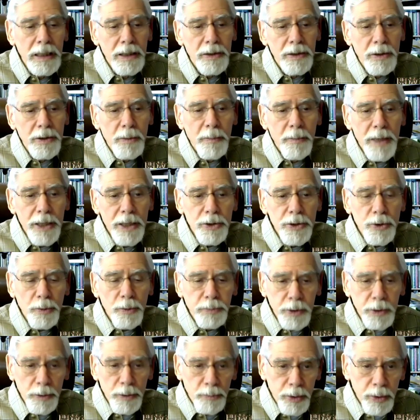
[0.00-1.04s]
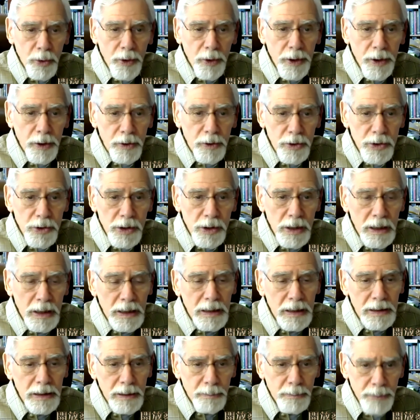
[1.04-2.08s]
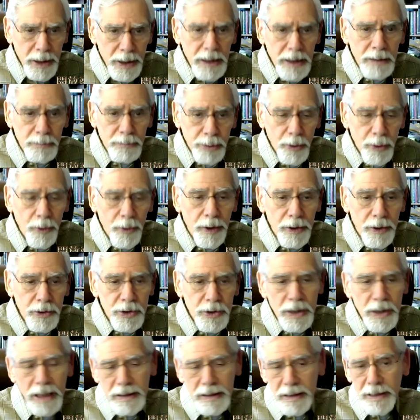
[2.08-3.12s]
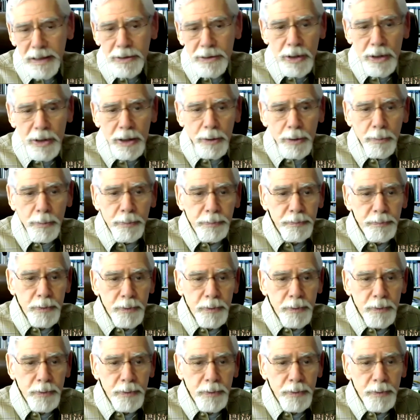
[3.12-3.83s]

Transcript: the major employers, the big employers, not these little